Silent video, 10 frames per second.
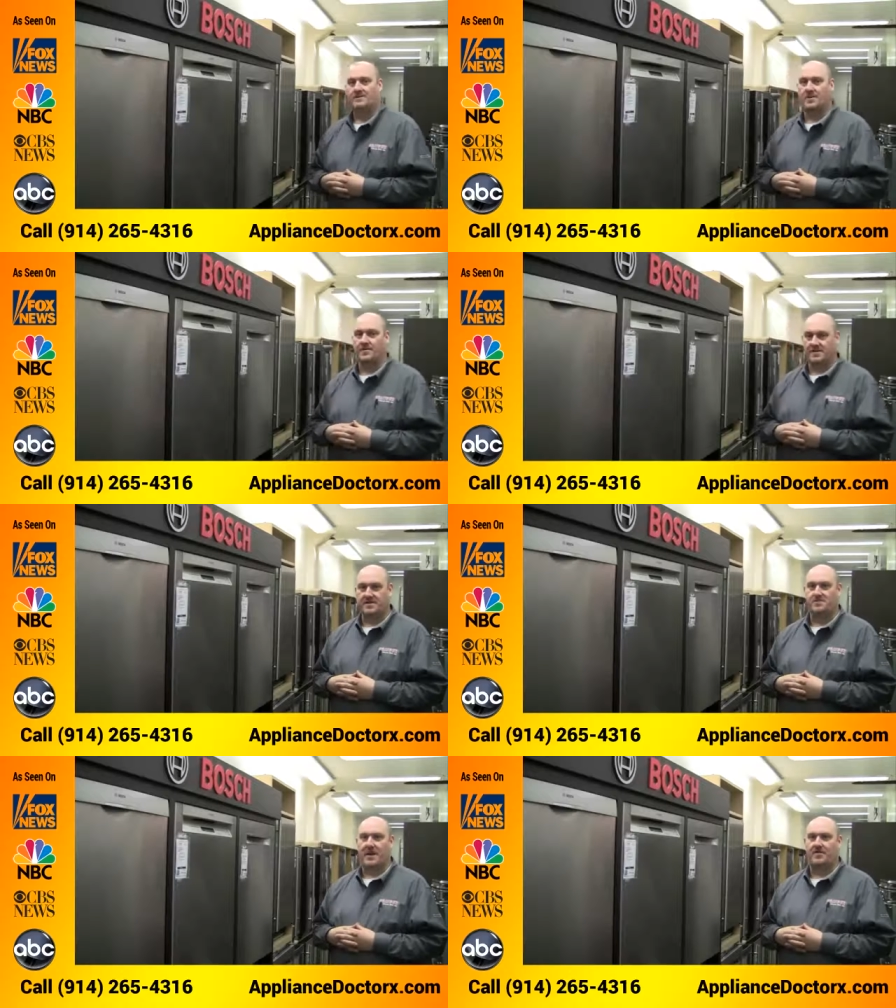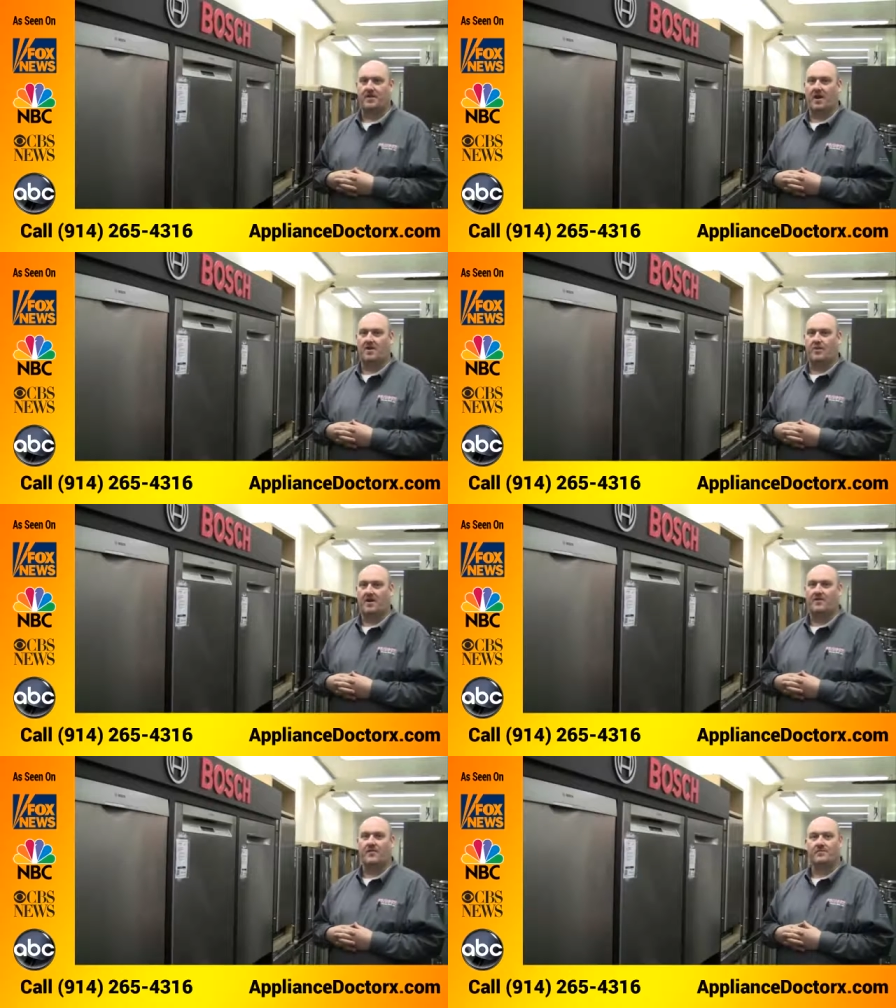so this is Matthew
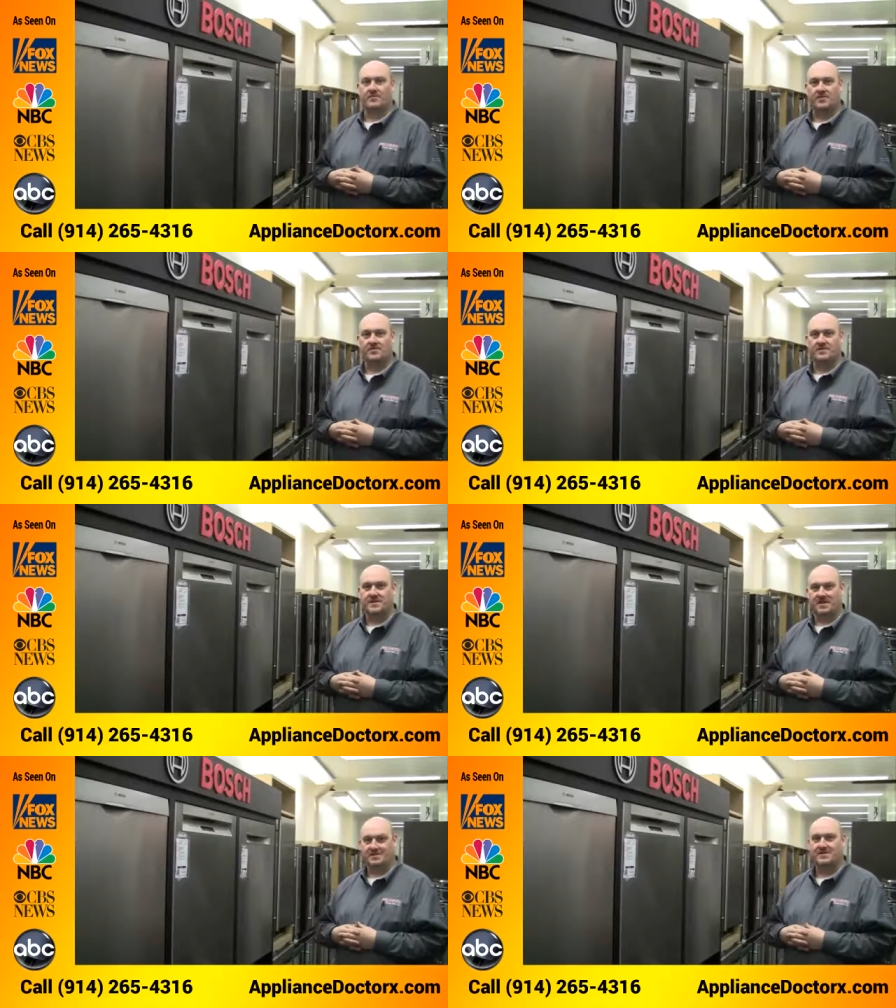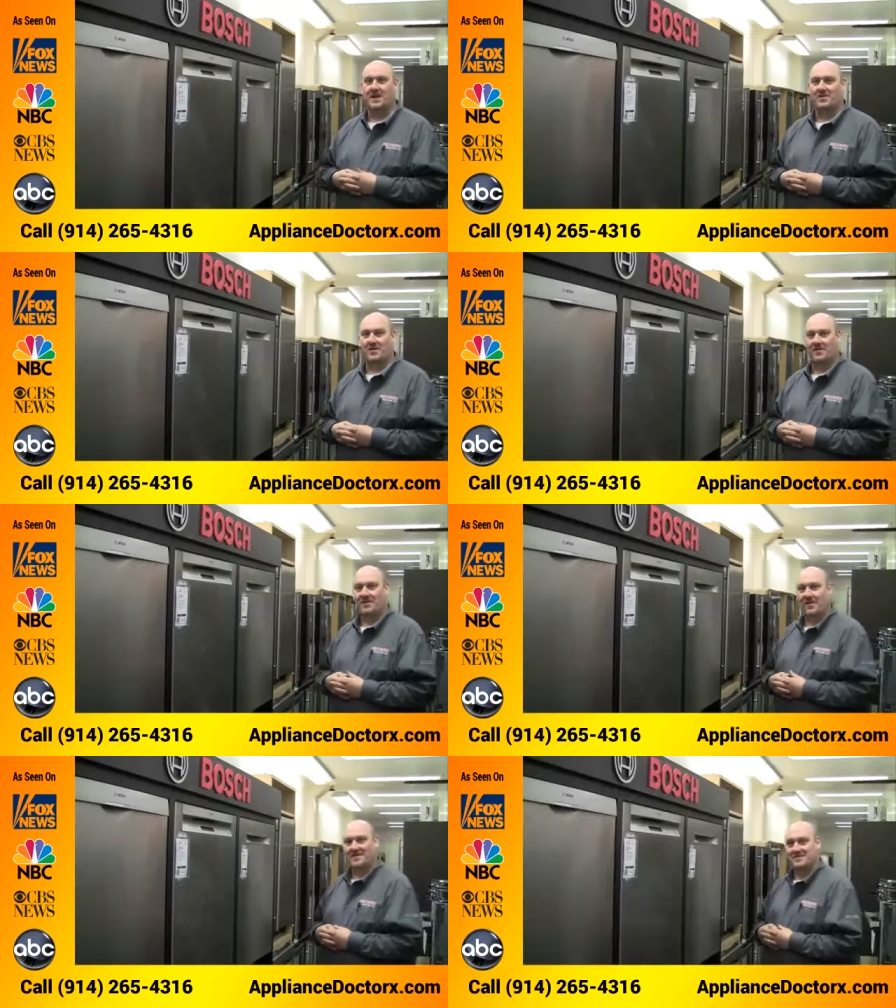Carabag from Gringer & Sons signing off.
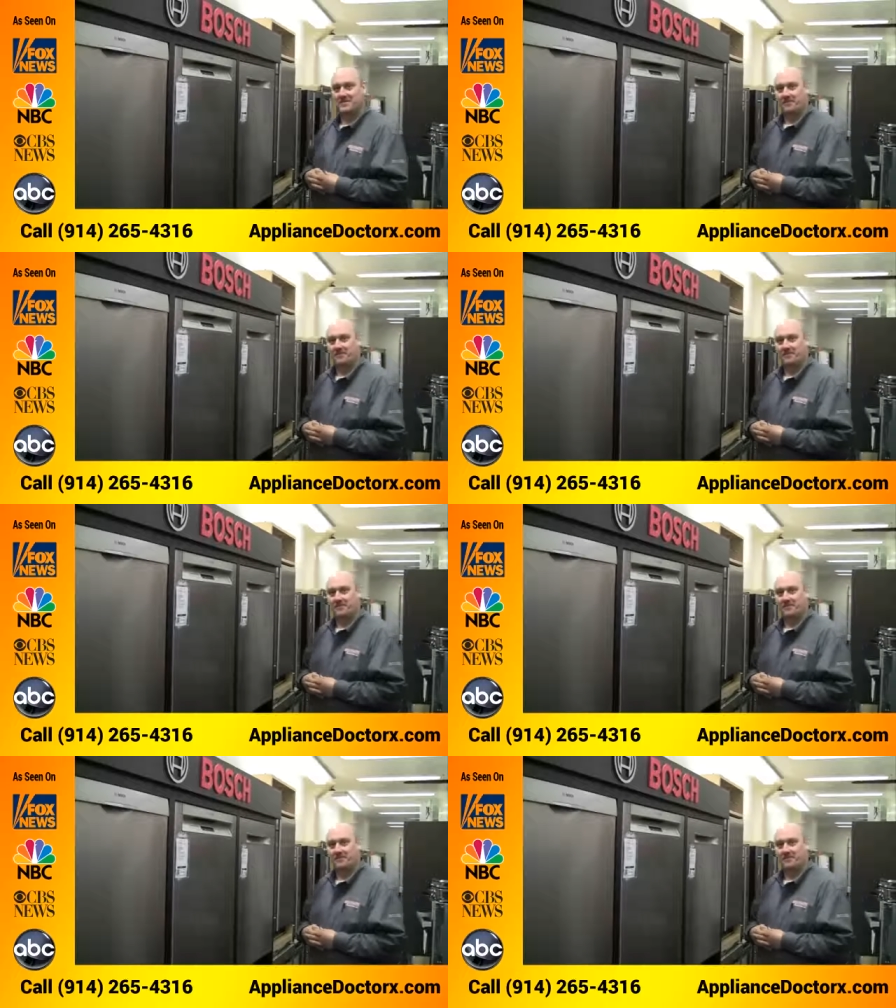Thanks.